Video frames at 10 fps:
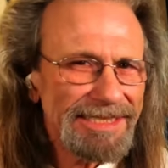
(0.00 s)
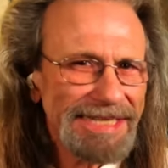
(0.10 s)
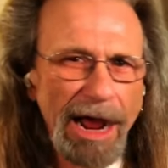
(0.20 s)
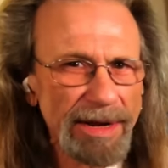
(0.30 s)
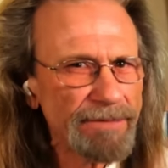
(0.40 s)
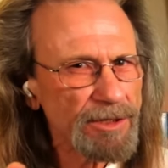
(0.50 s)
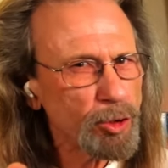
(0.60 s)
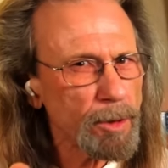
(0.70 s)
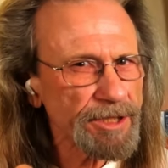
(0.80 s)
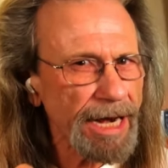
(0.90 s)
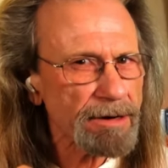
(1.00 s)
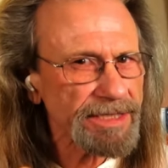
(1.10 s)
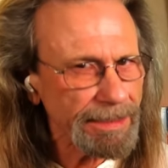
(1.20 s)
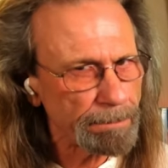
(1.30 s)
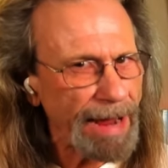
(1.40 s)
Now, even George
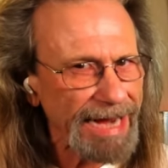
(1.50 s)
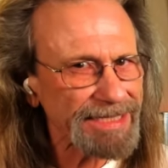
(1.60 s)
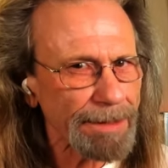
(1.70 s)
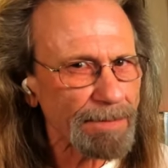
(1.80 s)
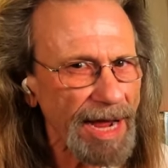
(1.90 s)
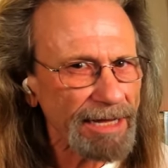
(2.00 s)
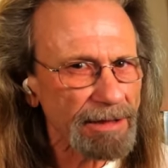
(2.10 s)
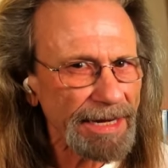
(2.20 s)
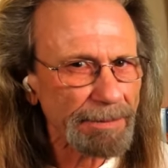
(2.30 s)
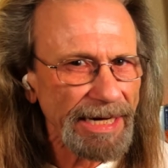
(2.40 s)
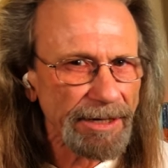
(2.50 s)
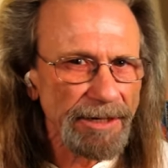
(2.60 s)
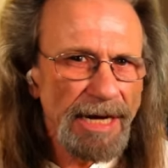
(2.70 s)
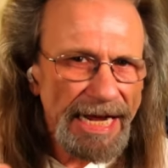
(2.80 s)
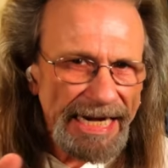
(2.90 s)
Harrison backs up my claim
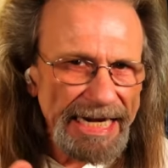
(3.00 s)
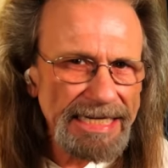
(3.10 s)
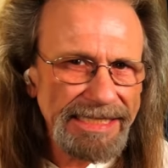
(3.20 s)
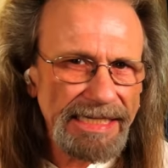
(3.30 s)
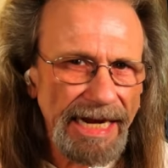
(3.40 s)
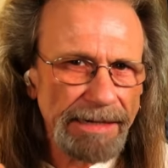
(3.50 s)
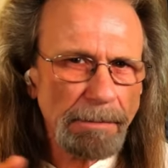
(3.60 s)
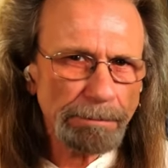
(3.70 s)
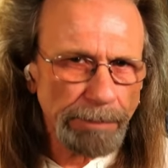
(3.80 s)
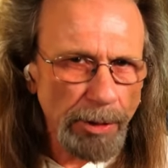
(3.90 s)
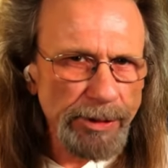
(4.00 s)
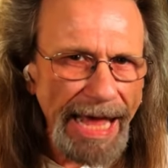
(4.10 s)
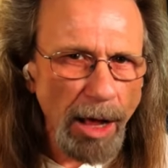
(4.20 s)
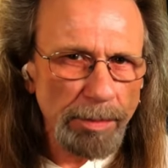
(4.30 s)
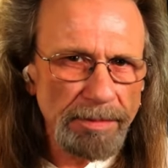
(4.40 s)
here. He said both
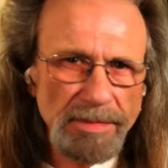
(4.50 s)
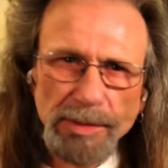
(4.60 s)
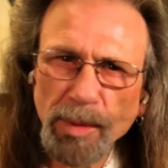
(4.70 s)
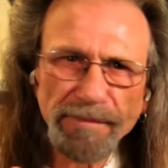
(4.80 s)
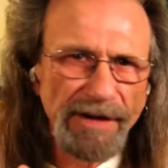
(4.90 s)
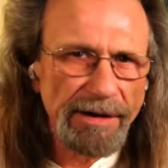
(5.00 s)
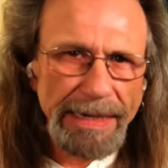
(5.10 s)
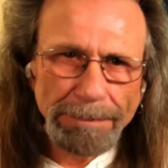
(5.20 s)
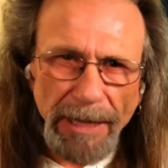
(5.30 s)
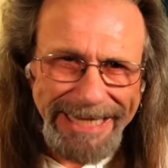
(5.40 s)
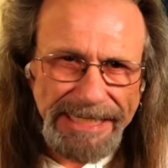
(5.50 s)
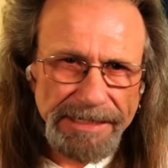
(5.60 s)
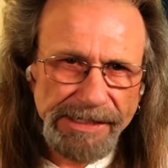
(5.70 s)
albums were very pleasant to